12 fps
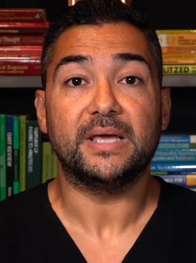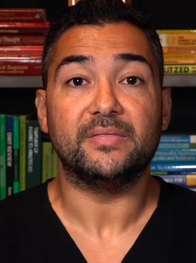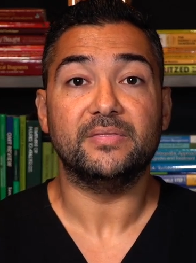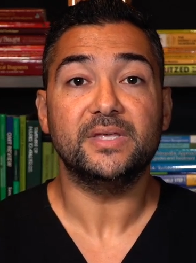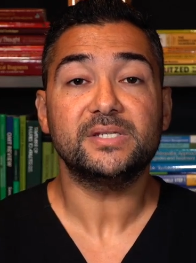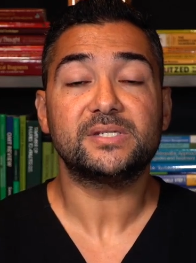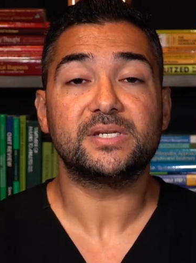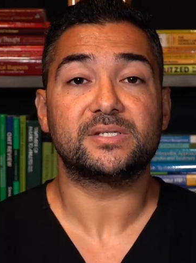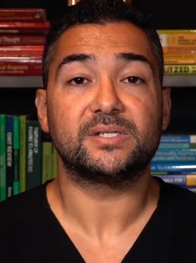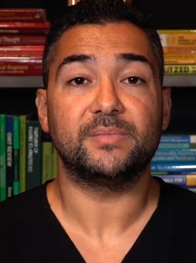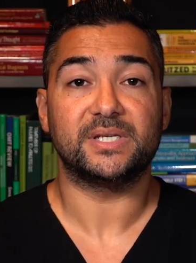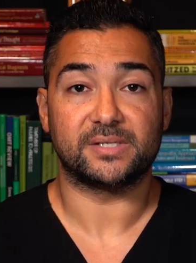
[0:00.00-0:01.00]
This
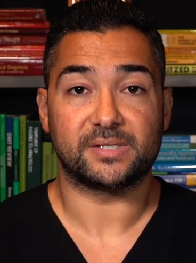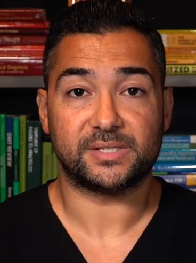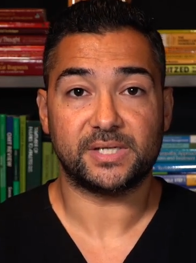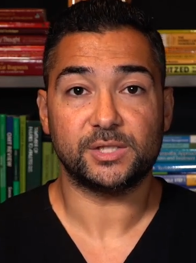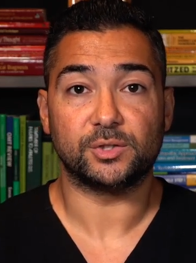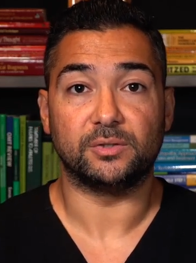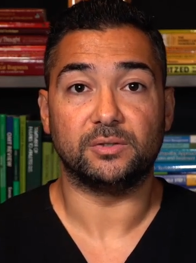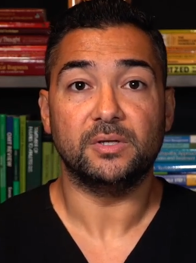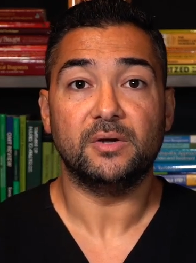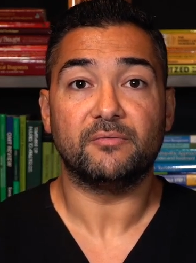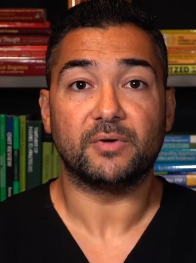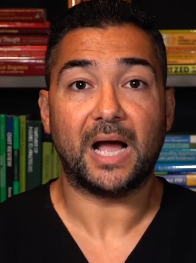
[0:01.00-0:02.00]
system is essential
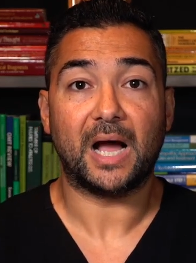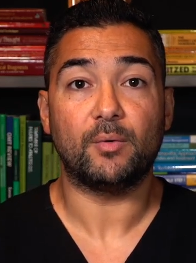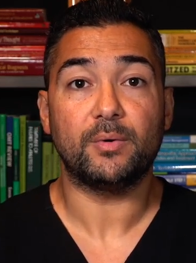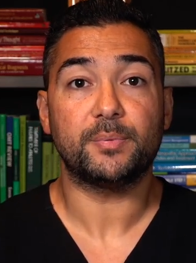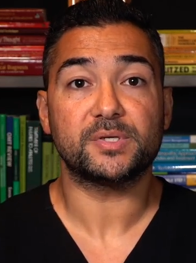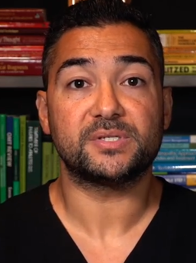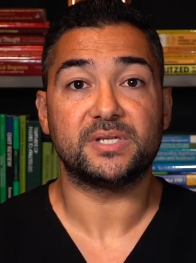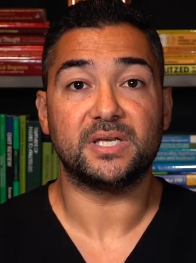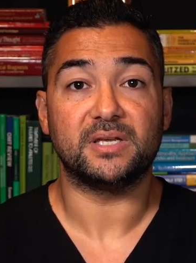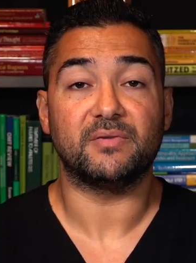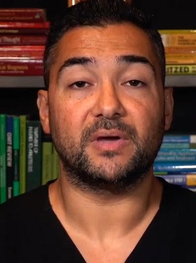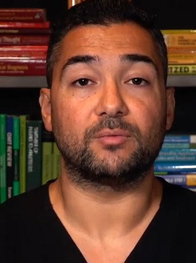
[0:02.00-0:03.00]
for how we
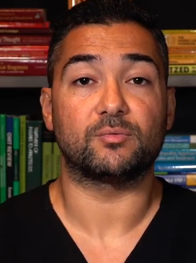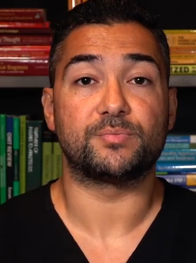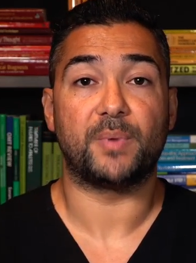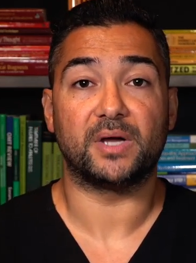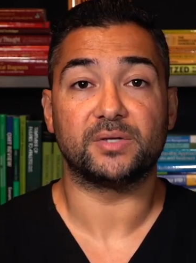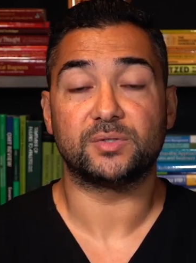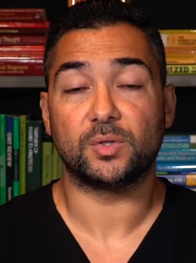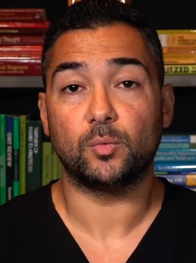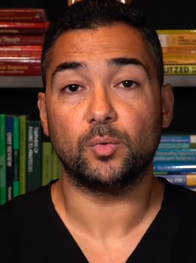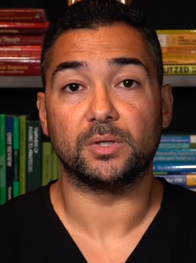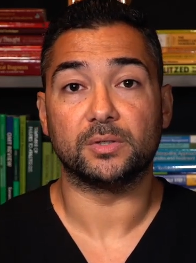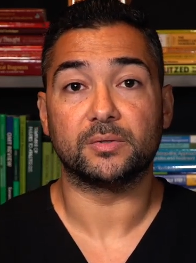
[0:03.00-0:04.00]
perceive and respond to the
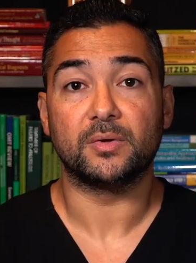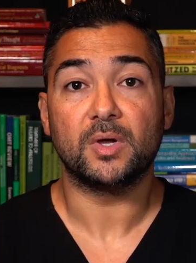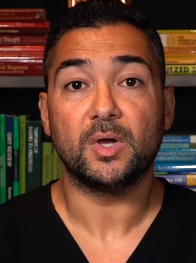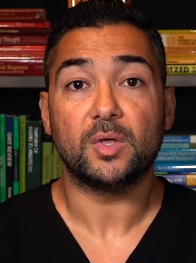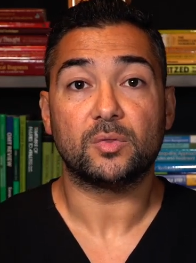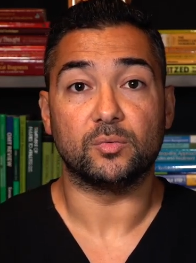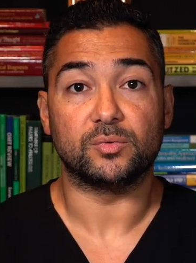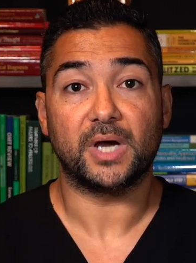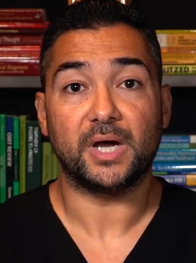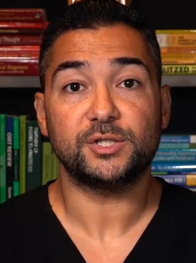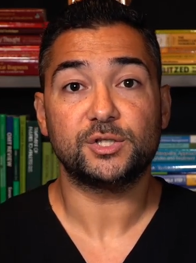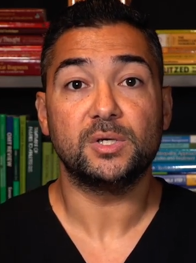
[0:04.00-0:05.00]
world through
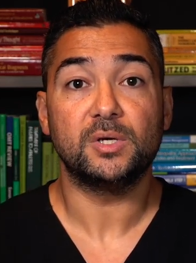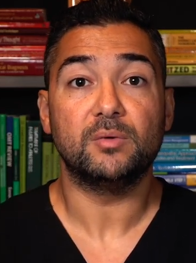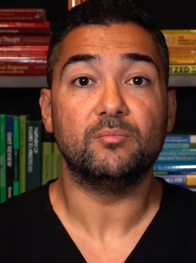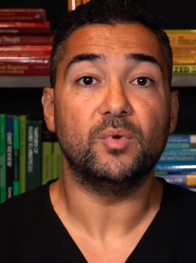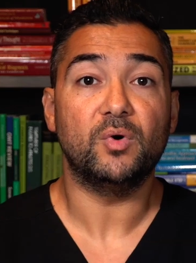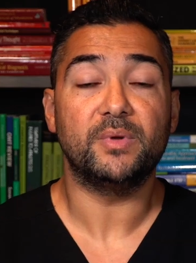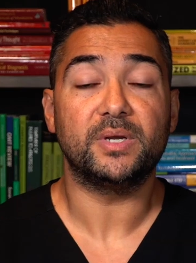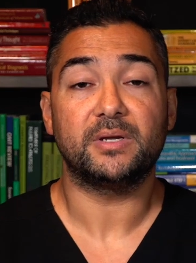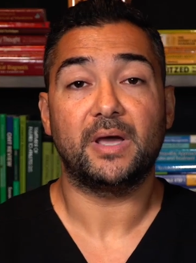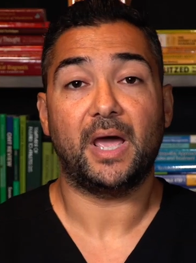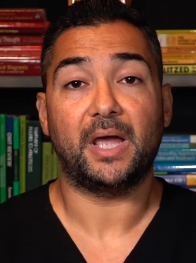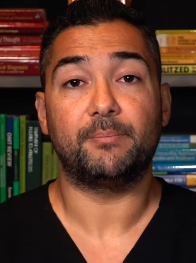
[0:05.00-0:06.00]
touch, movement,
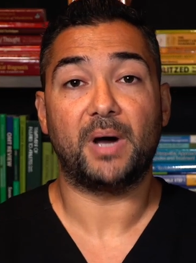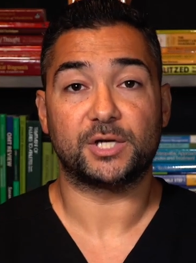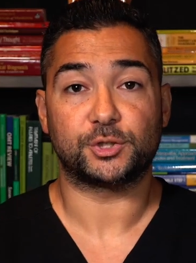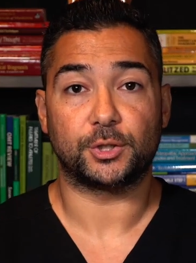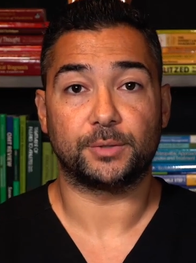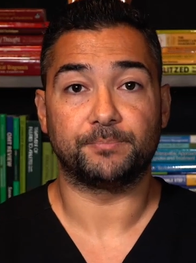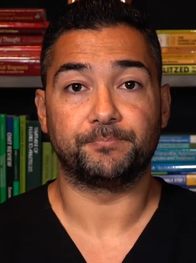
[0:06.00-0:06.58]
and posture.